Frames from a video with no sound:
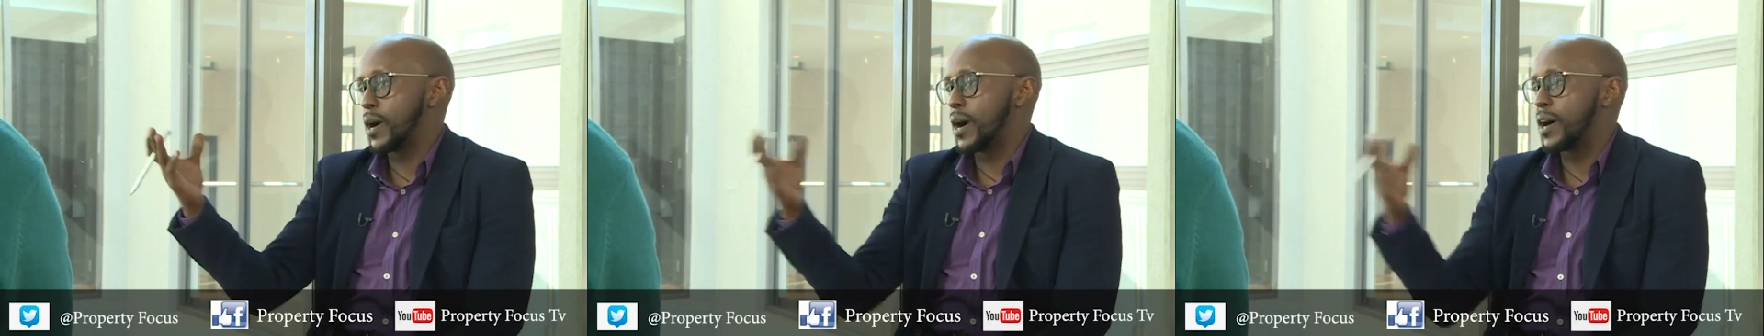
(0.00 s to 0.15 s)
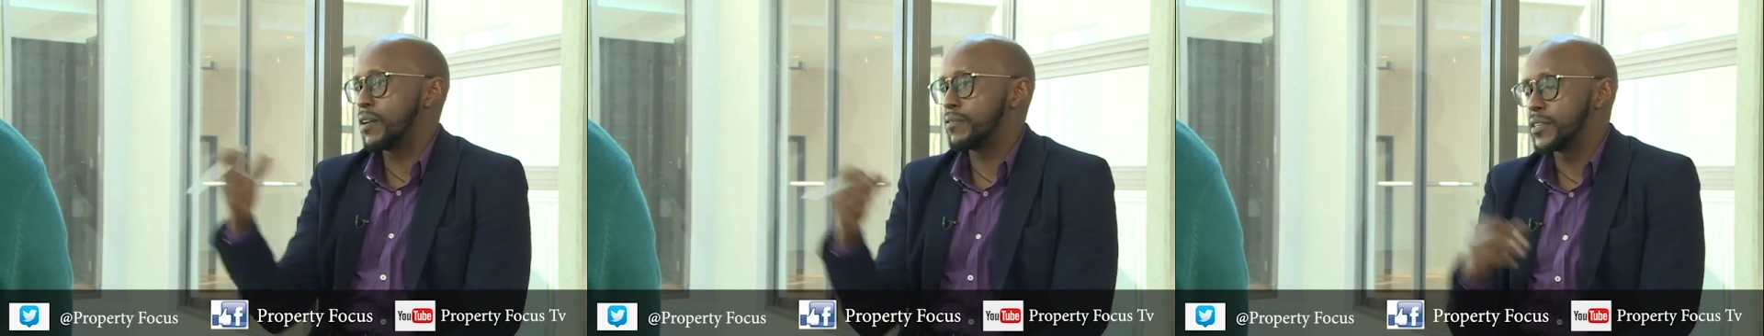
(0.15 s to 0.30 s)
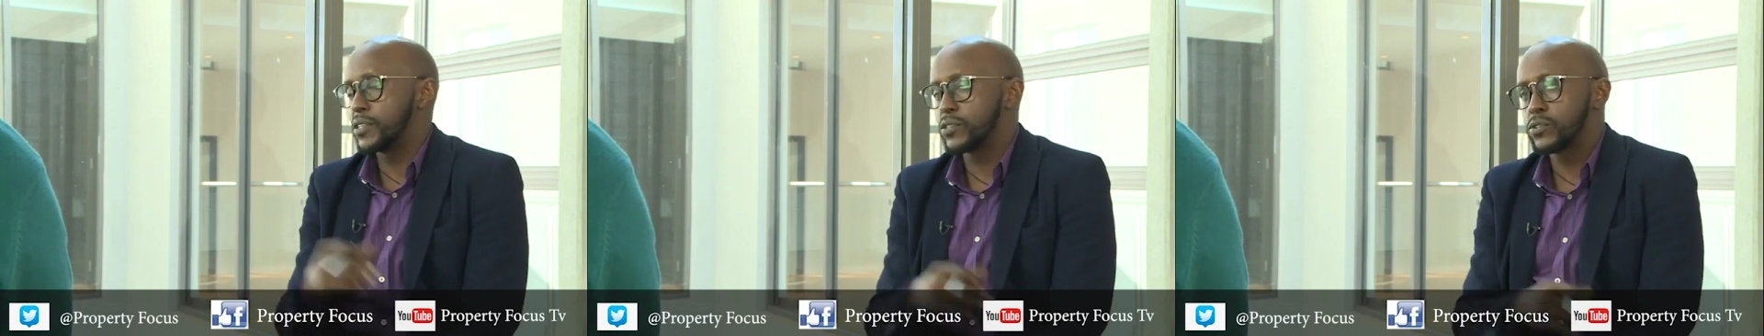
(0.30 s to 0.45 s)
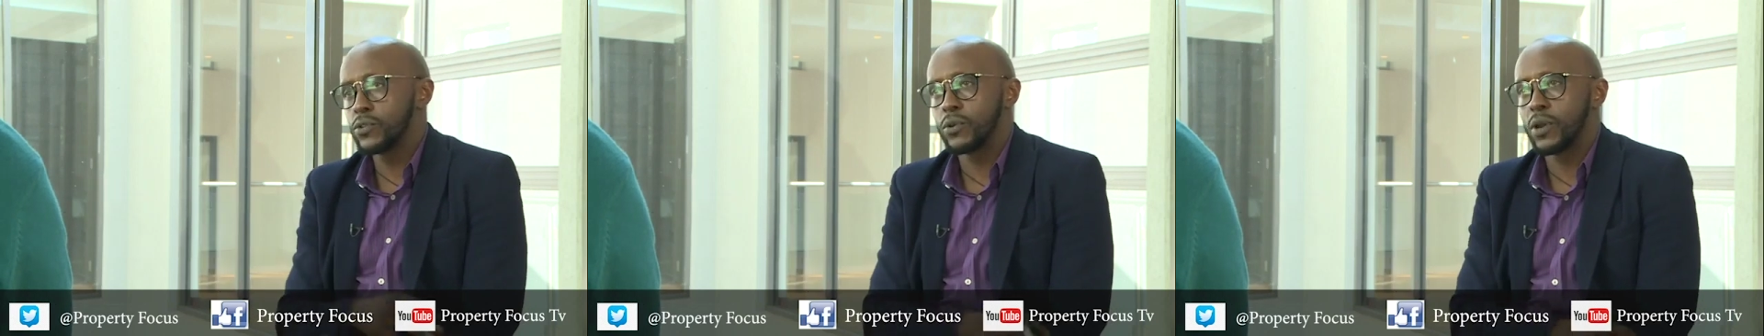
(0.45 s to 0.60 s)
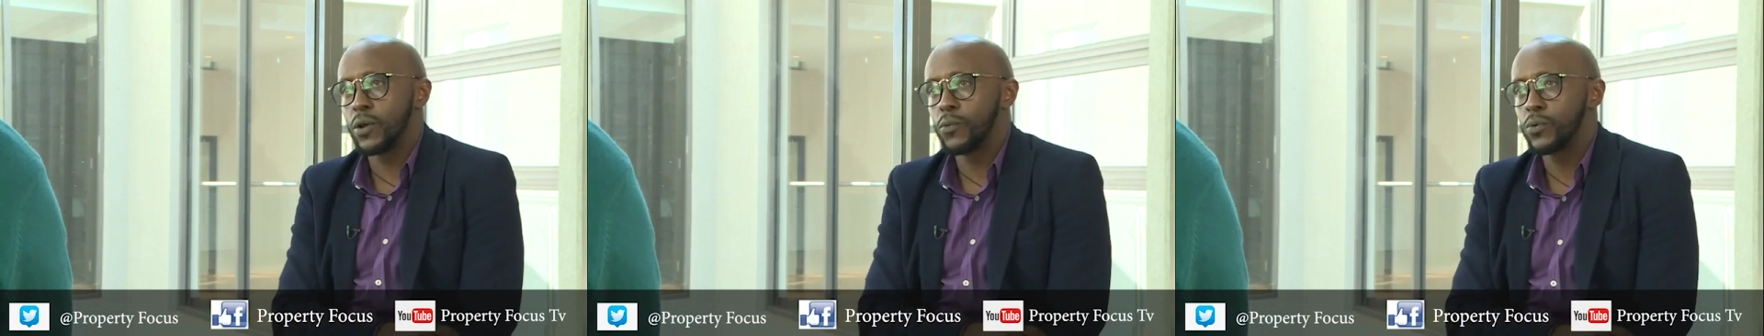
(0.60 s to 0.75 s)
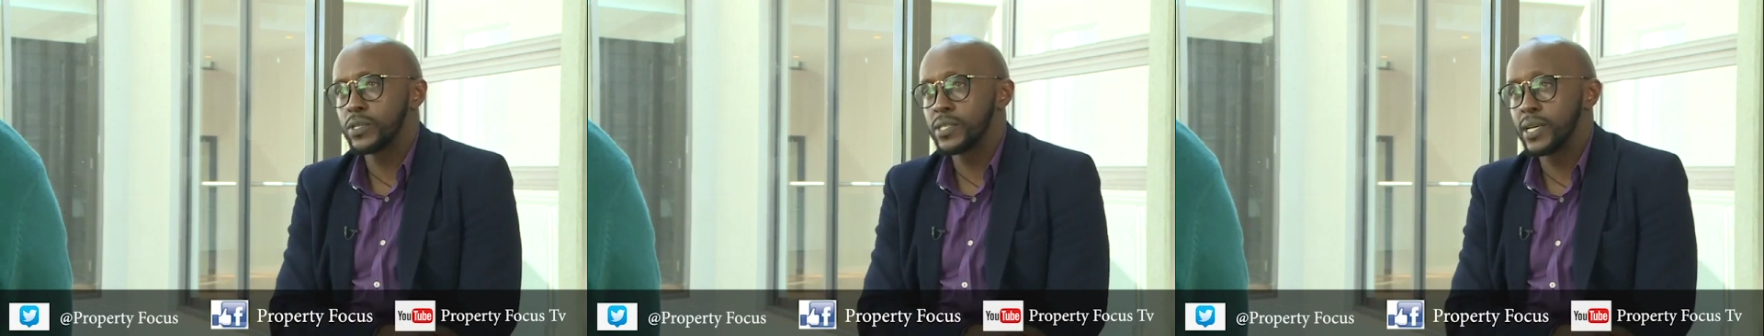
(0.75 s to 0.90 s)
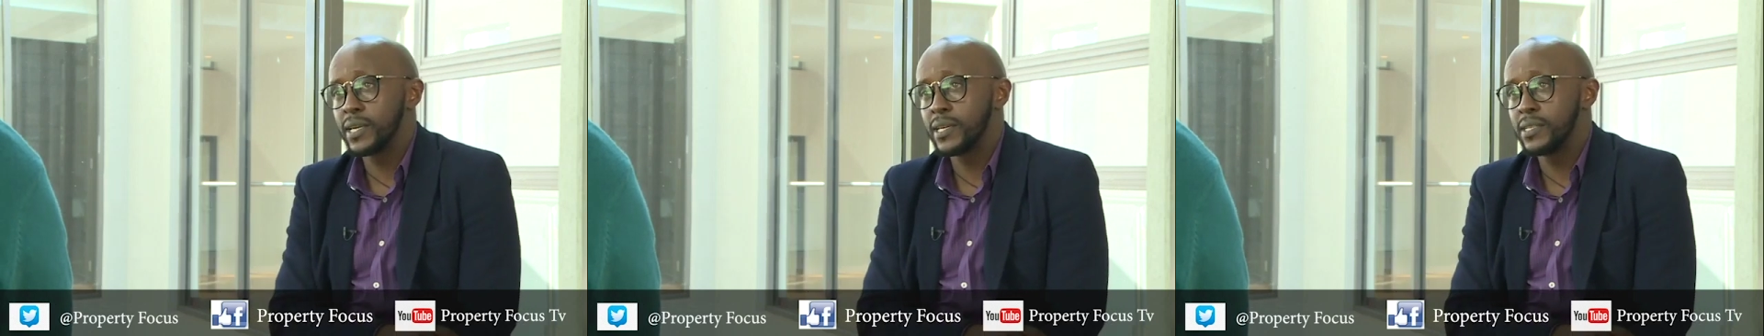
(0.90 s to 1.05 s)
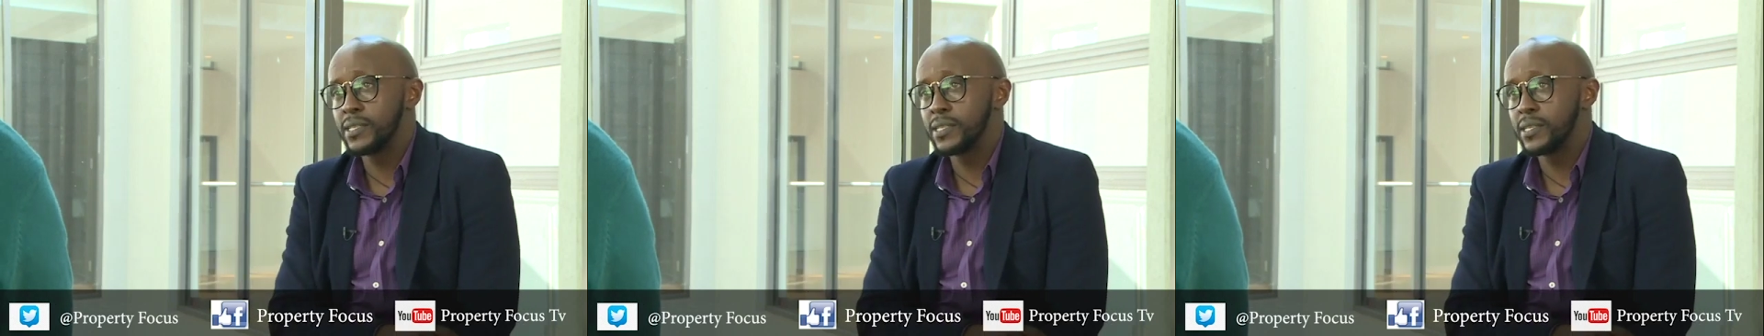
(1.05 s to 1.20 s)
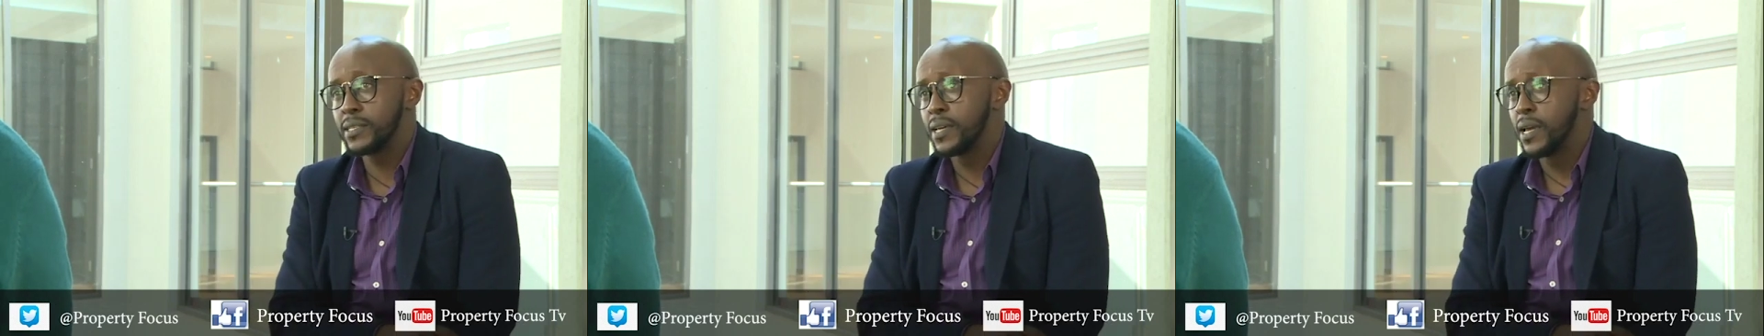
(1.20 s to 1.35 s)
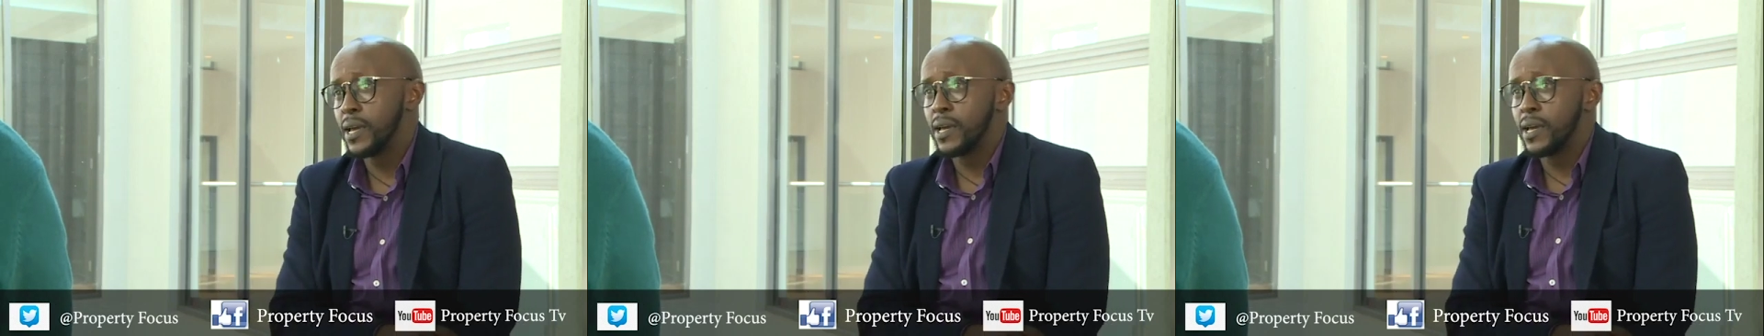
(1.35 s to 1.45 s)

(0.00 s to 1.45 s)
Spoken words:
having solar water heating,